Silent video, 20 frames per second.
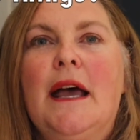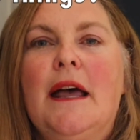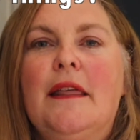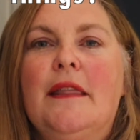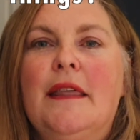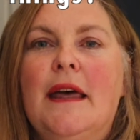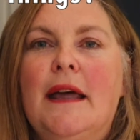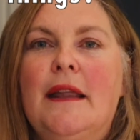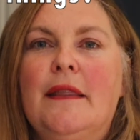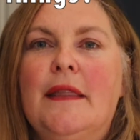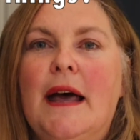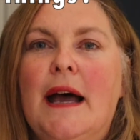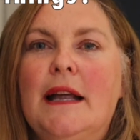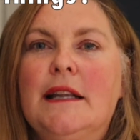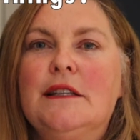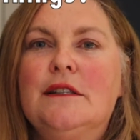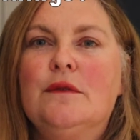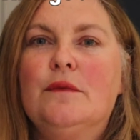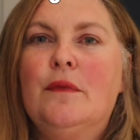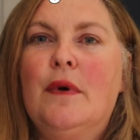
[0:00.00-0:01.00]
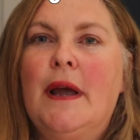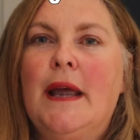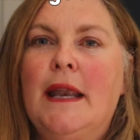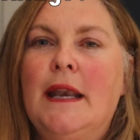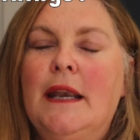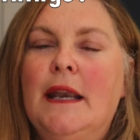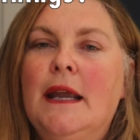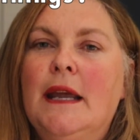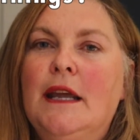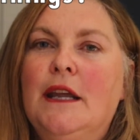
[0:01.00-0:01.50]
then that's
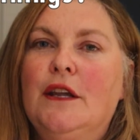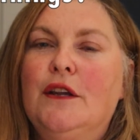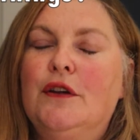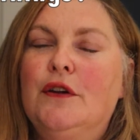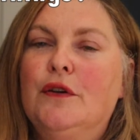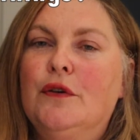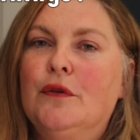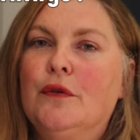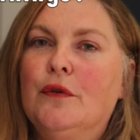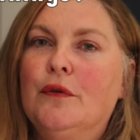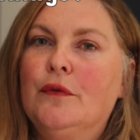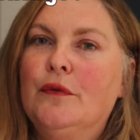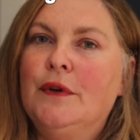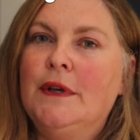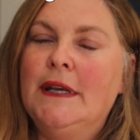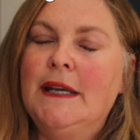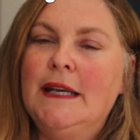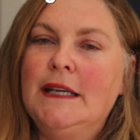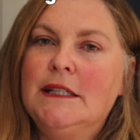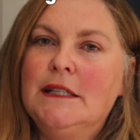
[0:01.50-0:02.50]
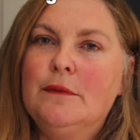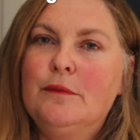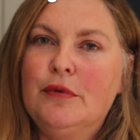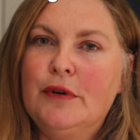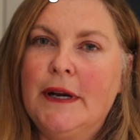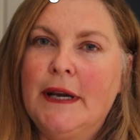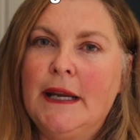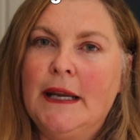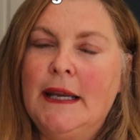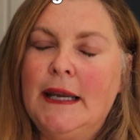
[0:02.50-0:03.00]
when you need to
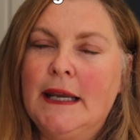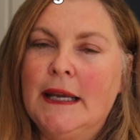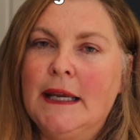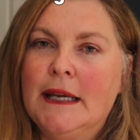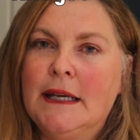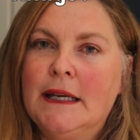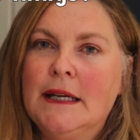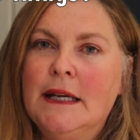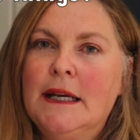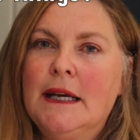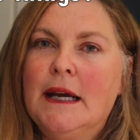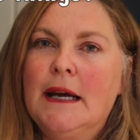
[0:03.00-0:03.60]
bring in